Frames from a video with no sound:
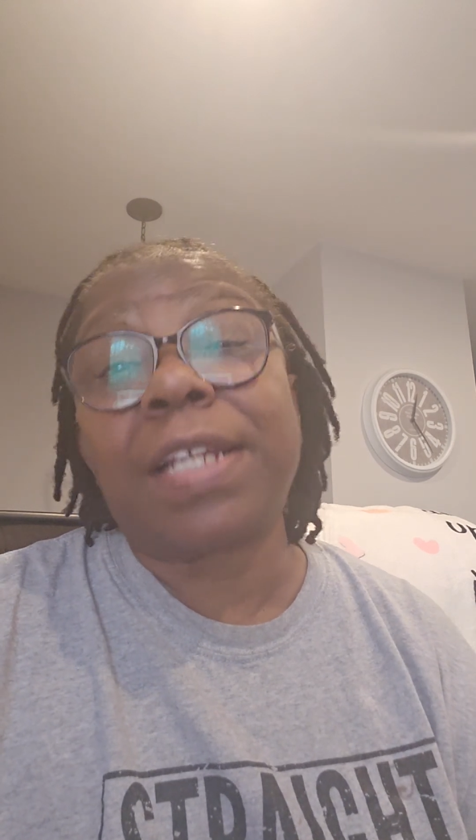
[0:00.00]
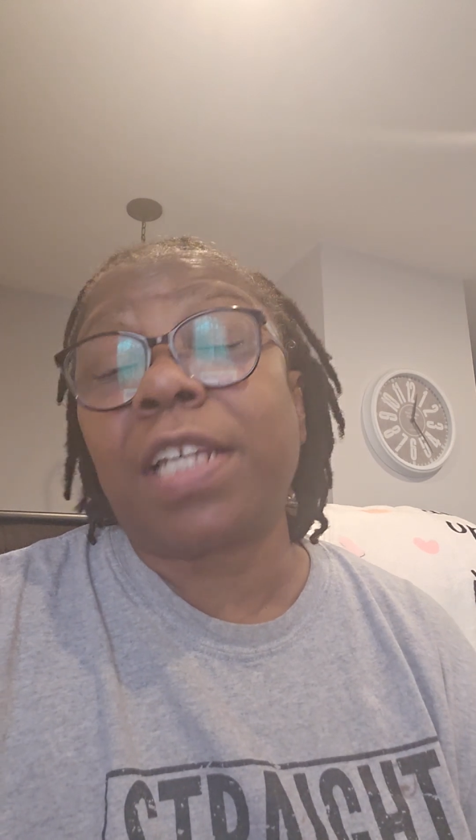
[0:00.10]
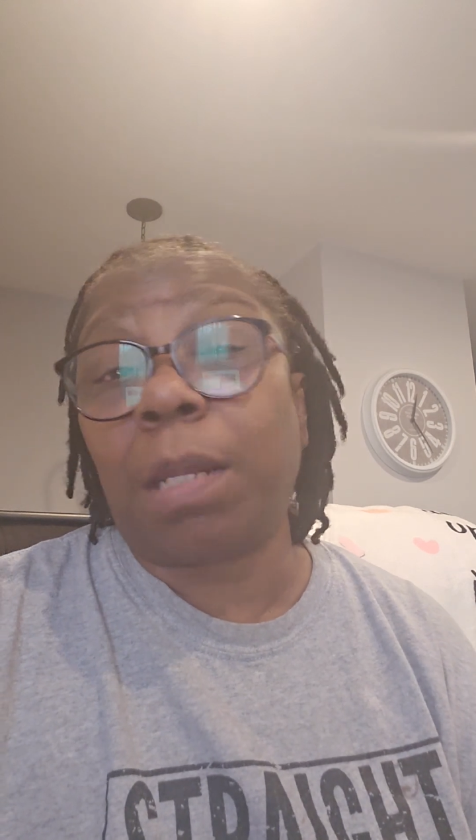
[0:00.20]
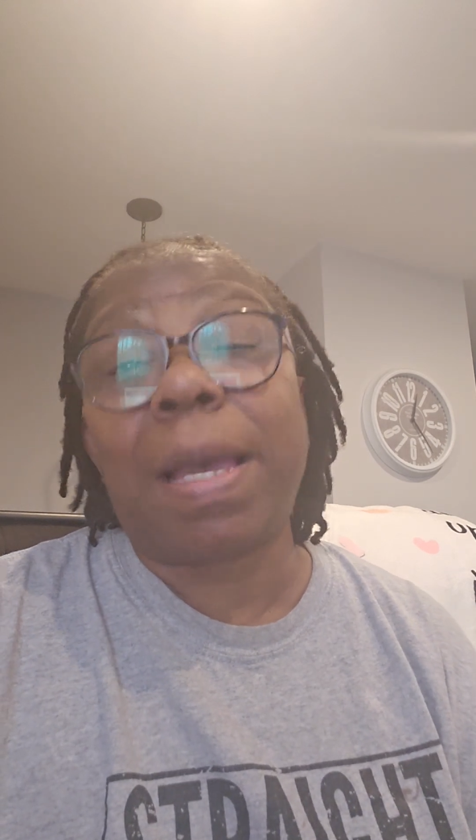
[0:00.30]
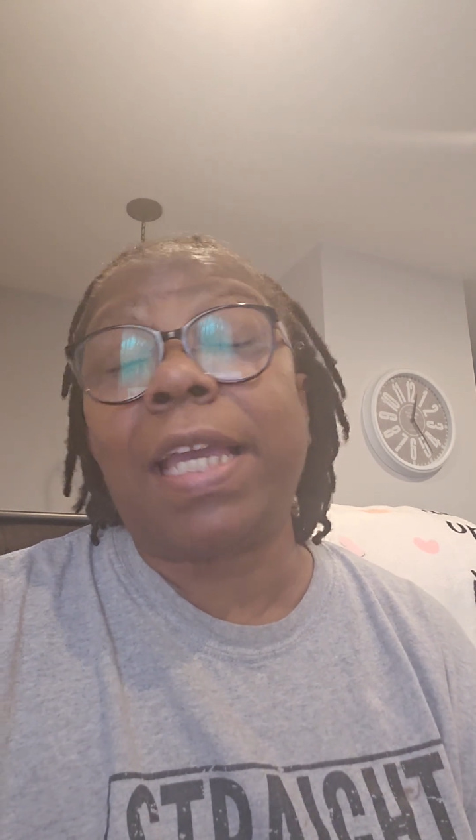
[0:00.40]
I
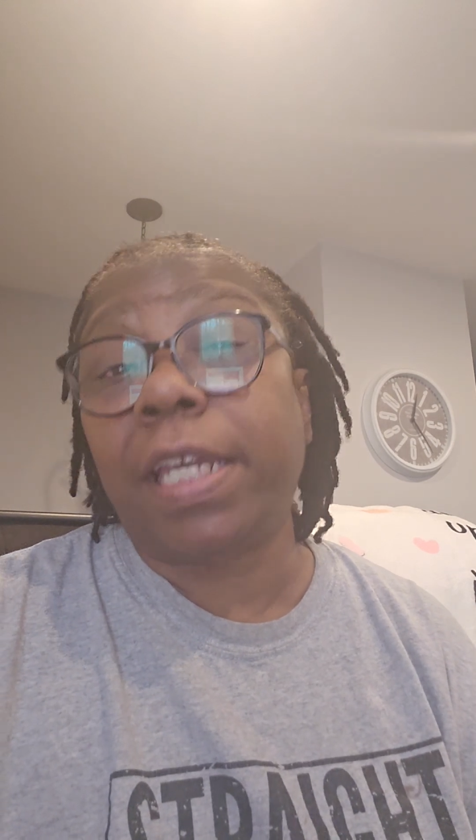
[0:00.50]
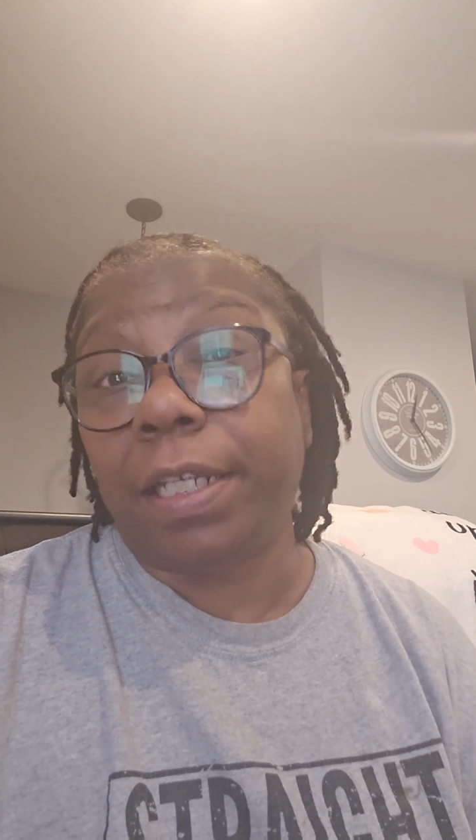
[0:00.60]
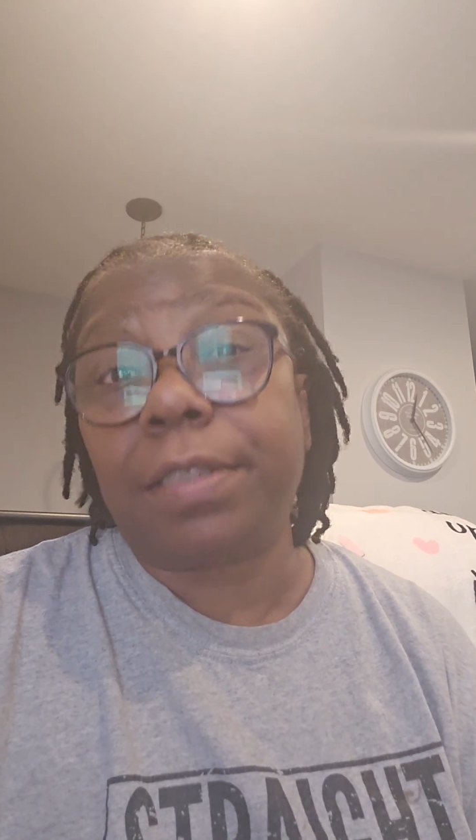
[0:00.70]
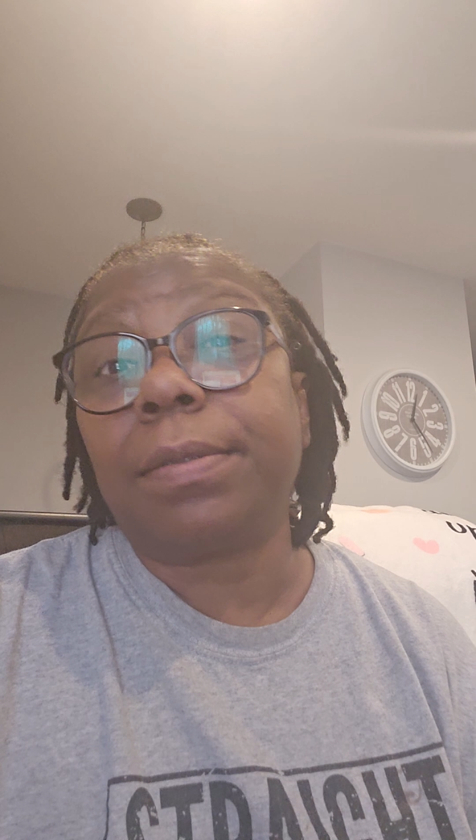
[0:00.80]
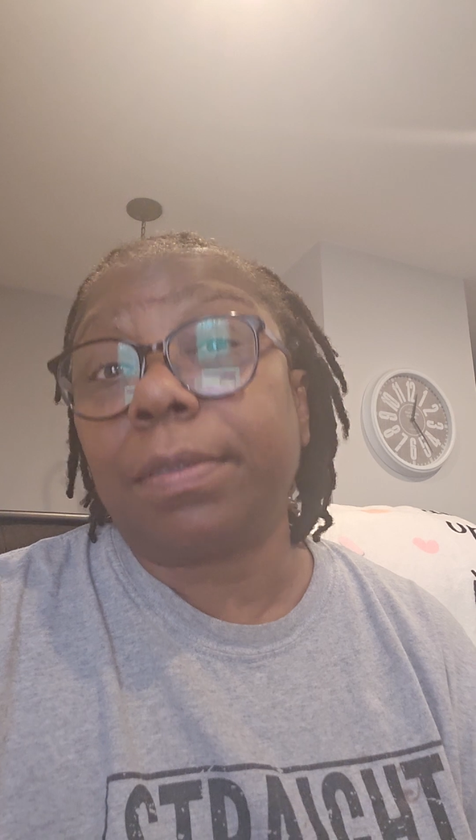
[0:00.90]
tell them I
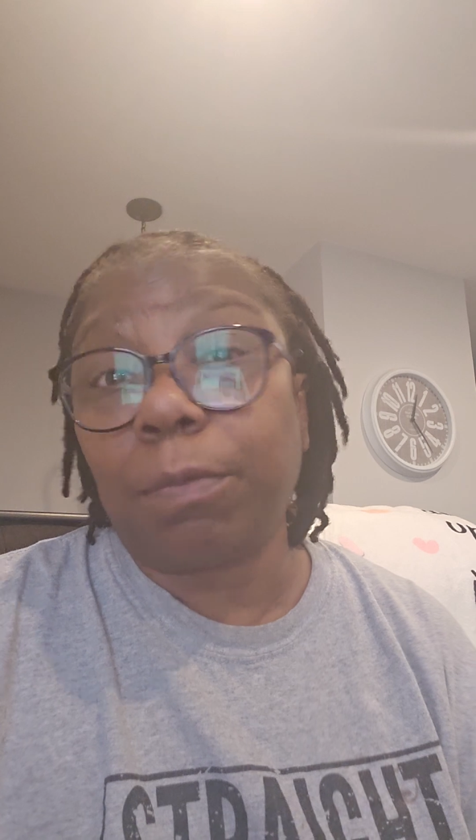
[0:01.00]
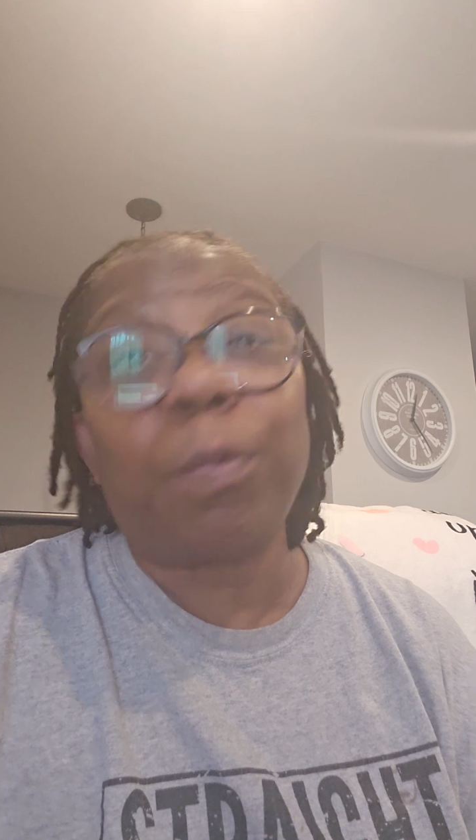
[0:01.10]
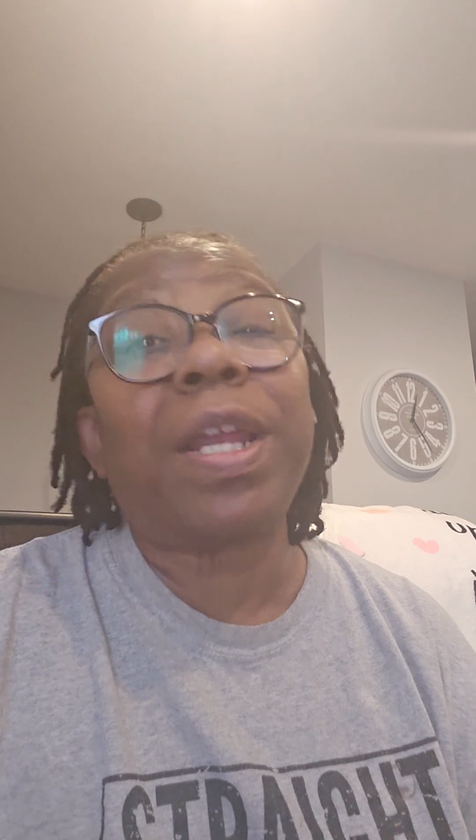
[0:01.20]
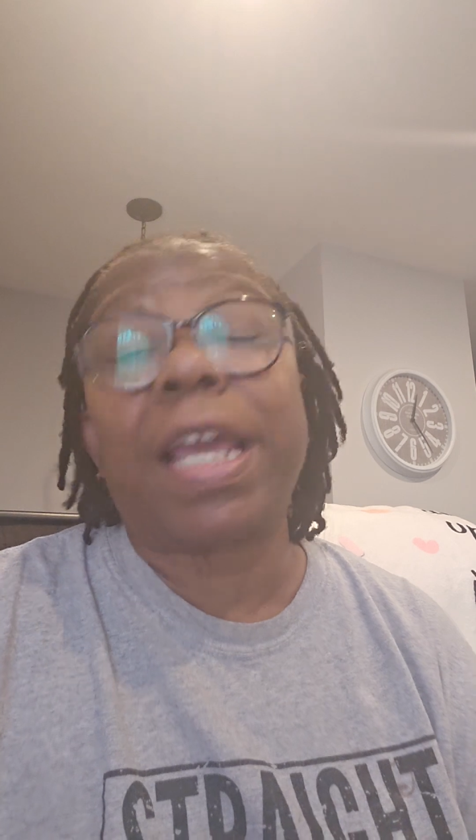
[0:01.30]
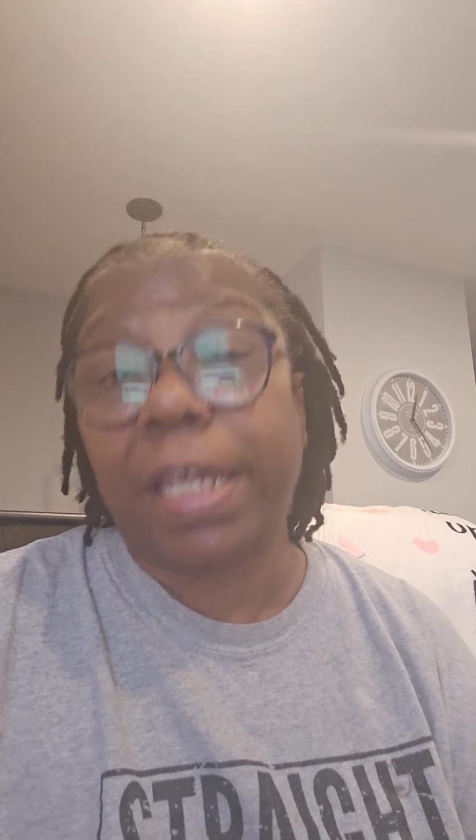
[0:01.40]
eat
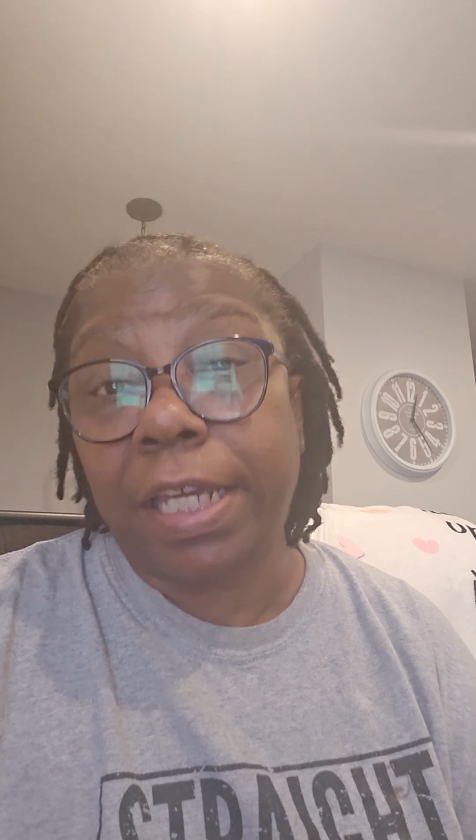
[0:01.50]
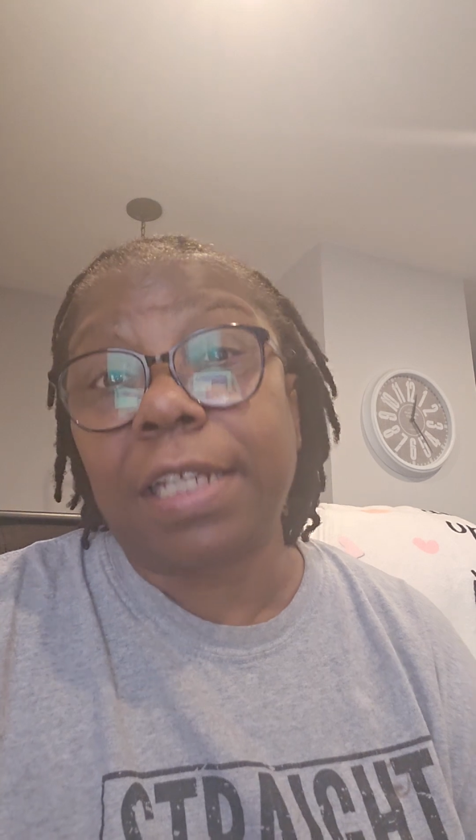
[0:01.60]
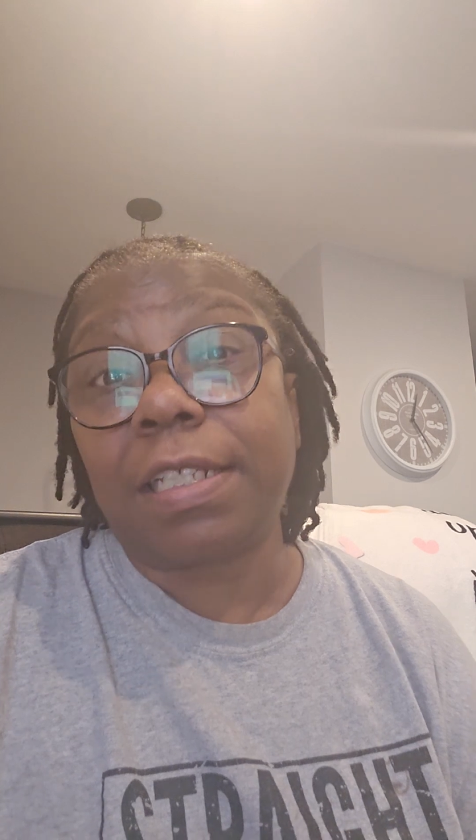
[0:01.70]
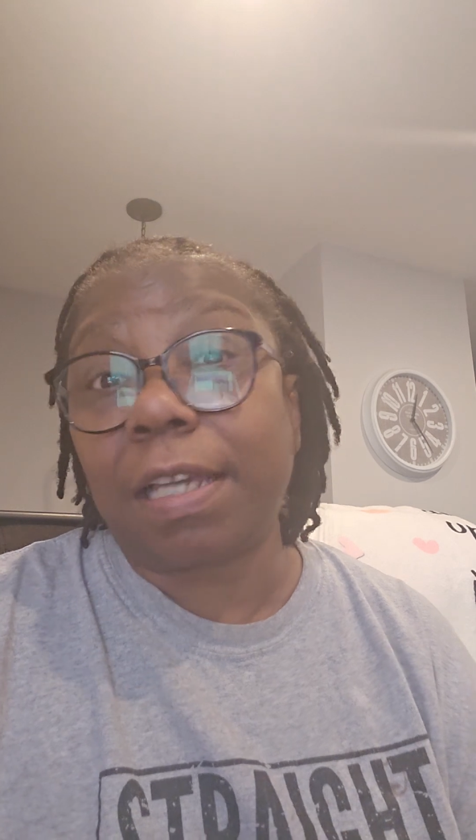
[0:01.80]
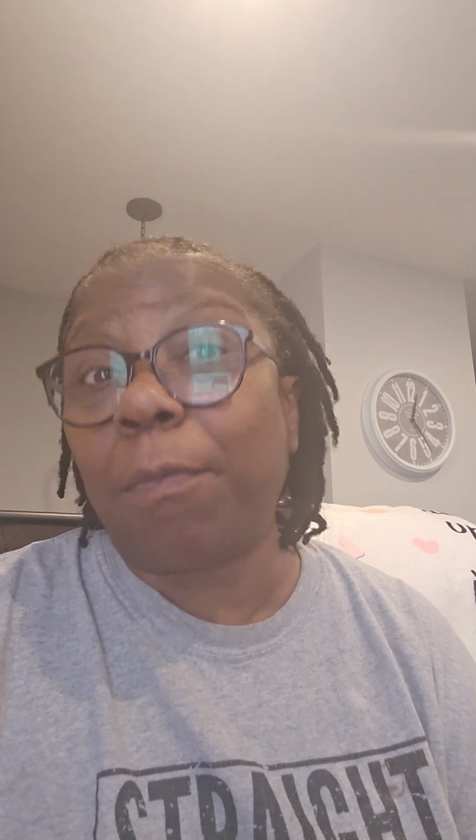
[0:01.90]
when I eat.